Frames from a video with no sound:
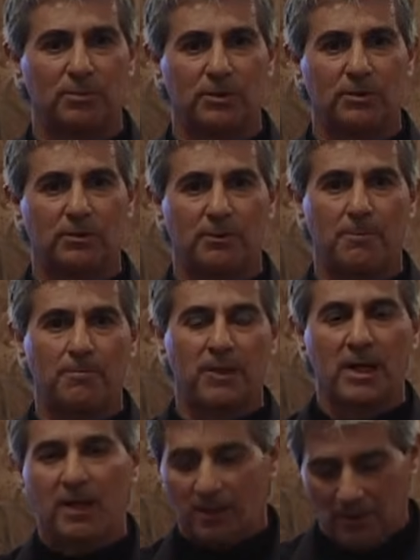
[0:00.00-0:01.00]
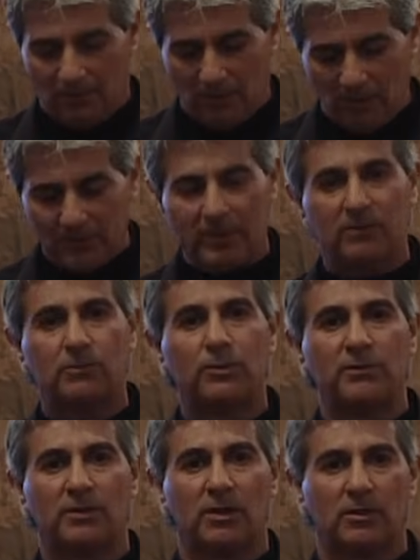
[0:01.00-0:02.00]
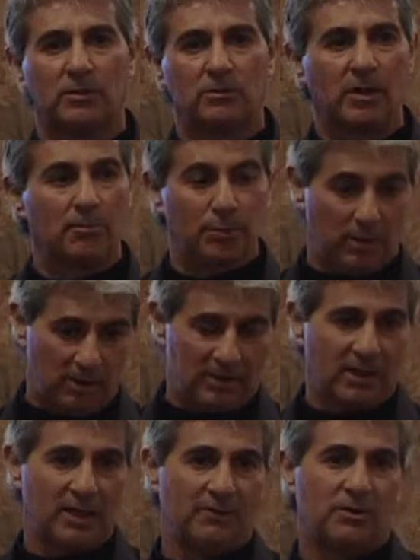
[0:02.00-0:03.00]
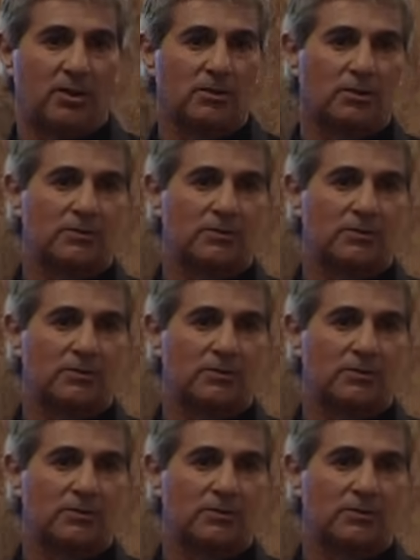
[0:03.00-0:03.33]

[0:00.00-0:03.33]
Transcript: bugle. Of all the elk we've called, and Paul and I have called